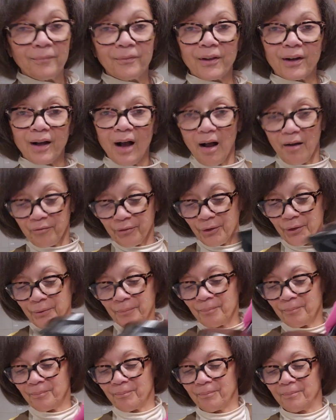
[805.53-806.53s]
The
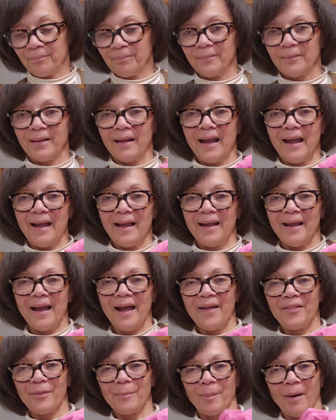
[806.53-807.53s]
cover
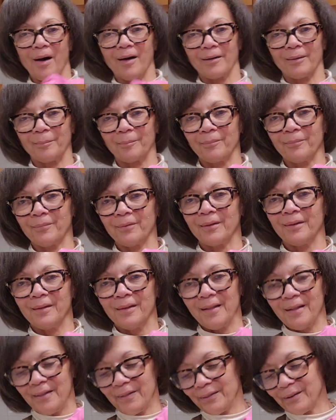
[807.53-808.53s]
and the bottom.
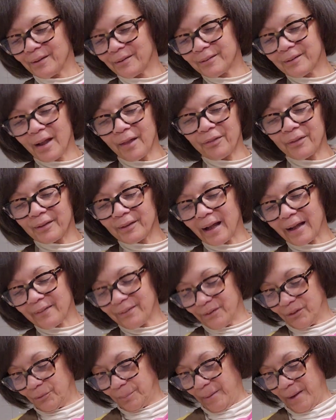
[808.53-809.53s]
There's nothing
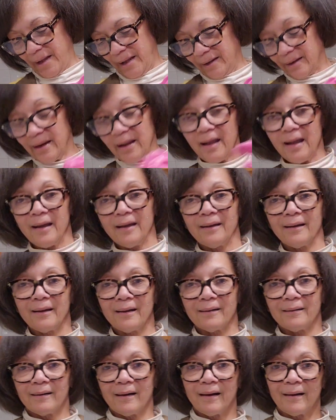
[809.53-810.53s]
like this pan.
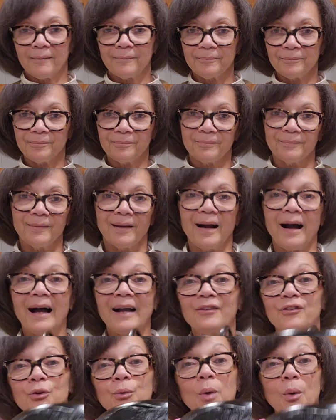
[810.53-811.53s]

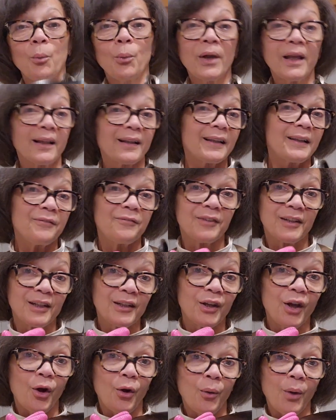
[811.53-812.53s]
I do a weekly
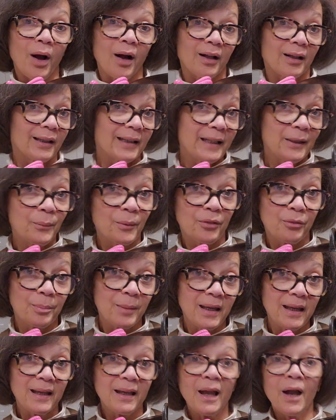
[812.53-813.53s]
video, a clean with
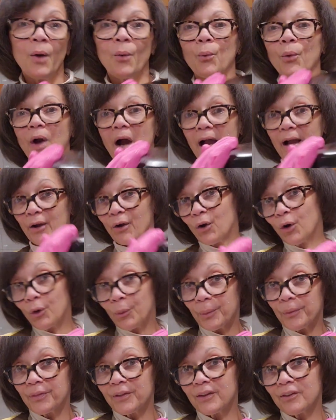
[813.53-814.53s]
me, where I
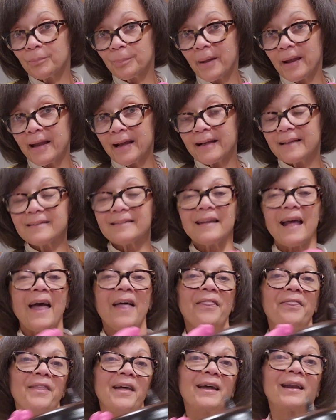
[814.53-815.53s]
cook with these pans
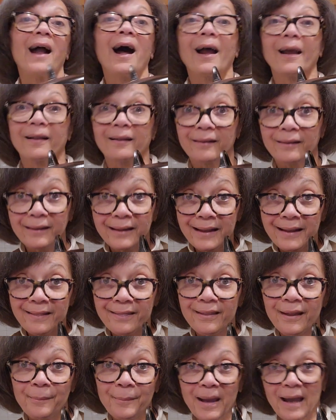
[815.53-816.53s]
and then I
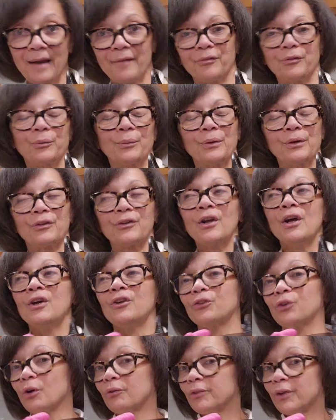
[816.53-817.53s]
clean them afterwards.
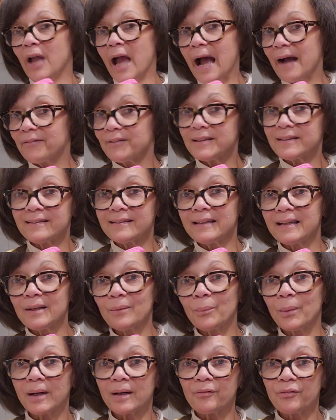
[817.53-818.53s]
So if you haven't
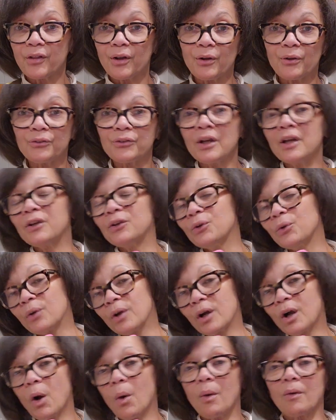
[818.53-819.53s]
seen one of those, you
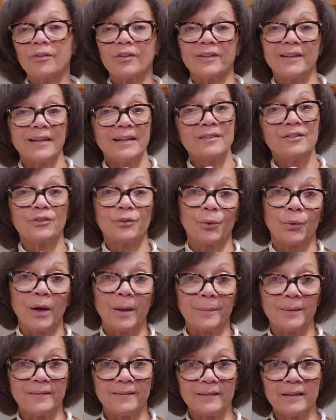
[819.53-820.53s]
can go over to
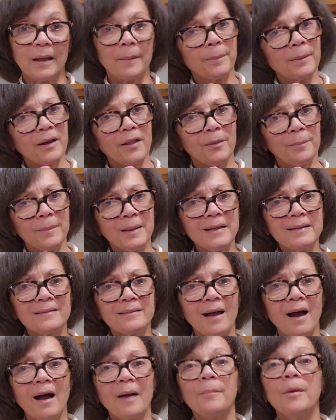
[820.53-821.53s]
Instagram and see it. But in the
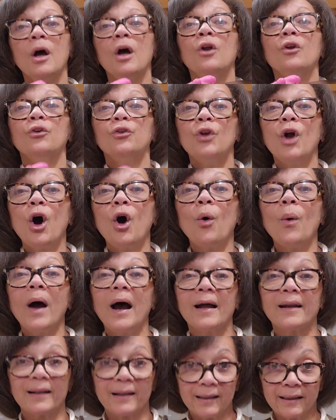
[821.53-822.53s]
meantime, know
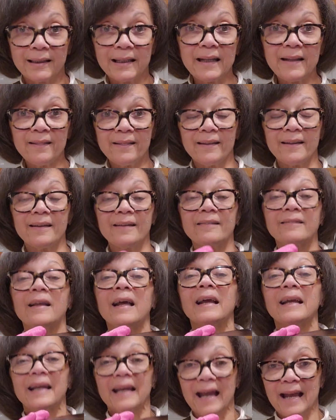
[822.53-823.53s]
how to clean these
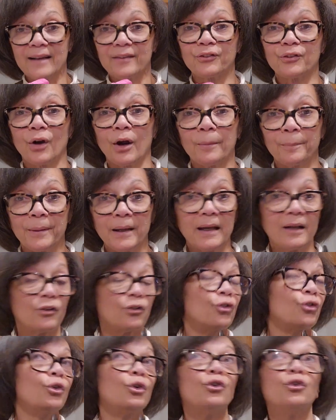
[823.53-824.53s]
cast iron
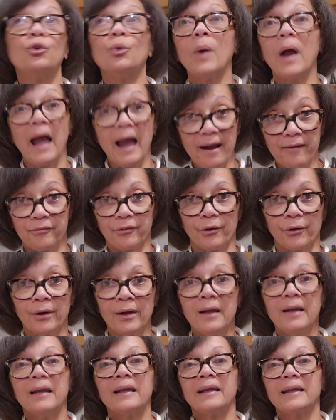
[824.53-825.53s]
pans should you ever
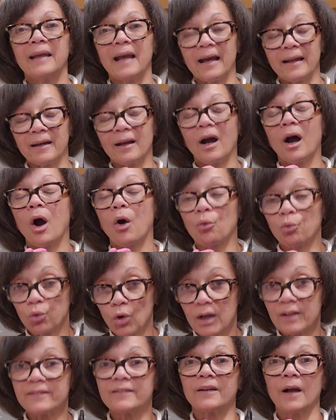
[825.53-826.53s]
get a
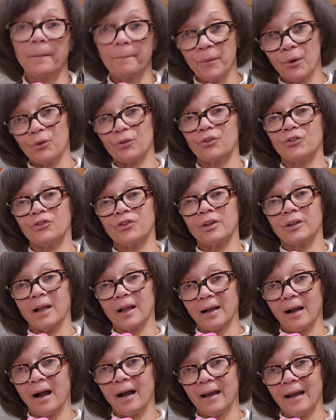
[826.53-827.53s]
rust emergency
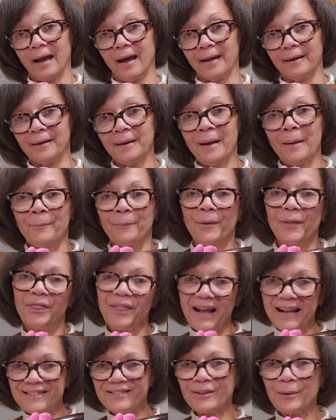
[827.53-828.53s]
like I had. But
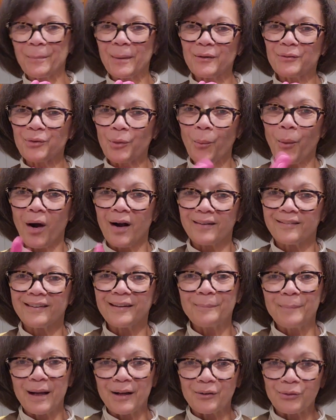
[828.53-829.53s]
thanks so much for
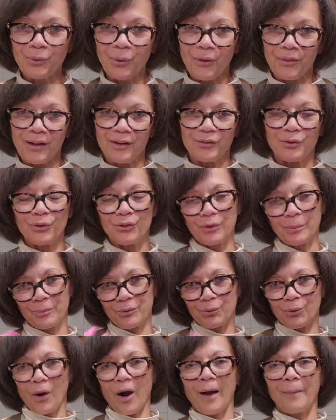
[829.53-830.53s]
watching. Make sure that you
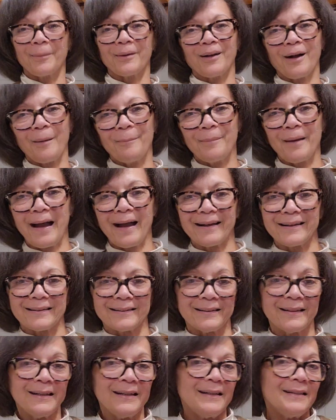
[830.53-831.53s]
subscribe and come back
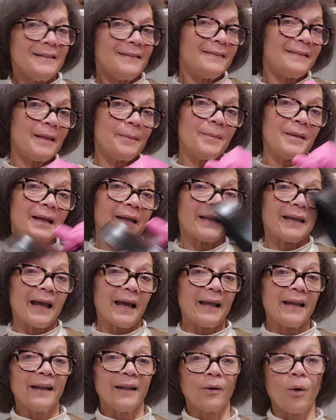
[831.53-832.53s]
and see me
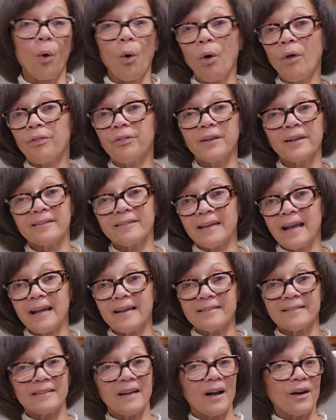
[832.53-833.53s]
again in all things
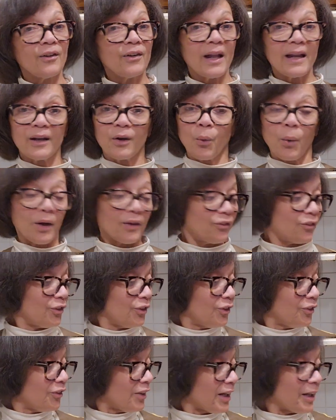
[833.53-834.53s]
cast iron. Any
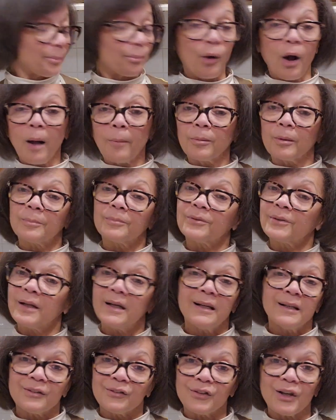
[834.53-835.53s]
questions, any problems,
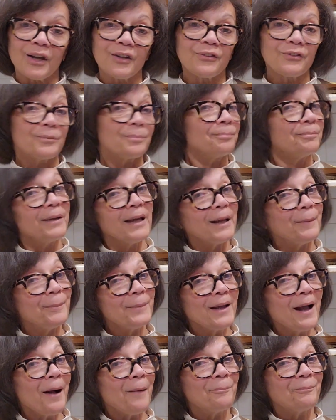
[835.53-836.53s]
just hit
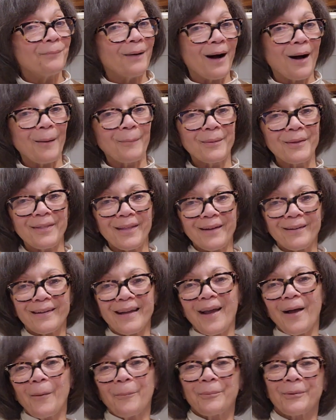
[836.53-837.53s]
me up. I'll be there
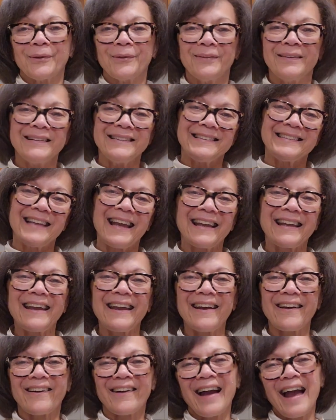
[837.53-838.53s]
to help you. Take
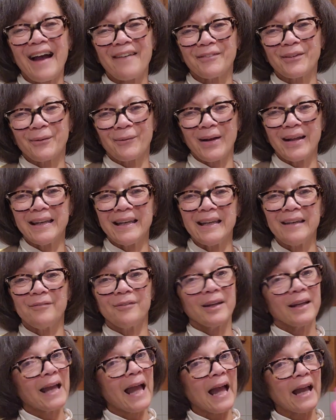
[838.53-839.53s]
care, have a great
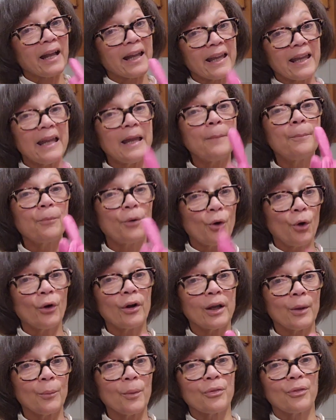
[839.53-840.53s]
evening, and keep
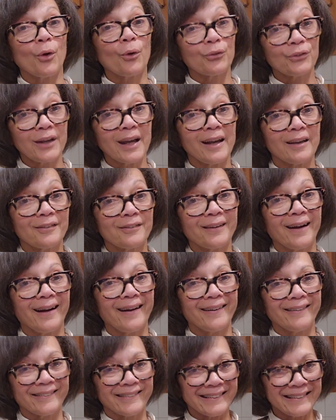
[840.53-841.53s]
cooking with those cast
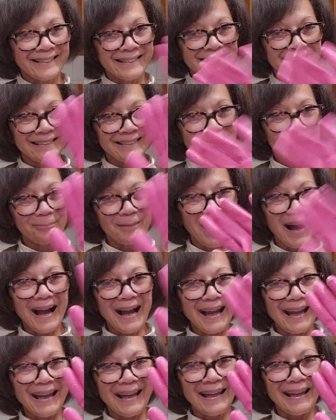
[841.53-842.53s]
iron.
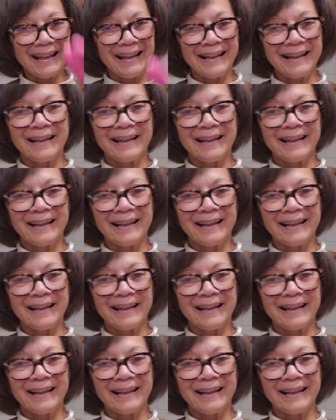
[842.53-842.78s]
Bye.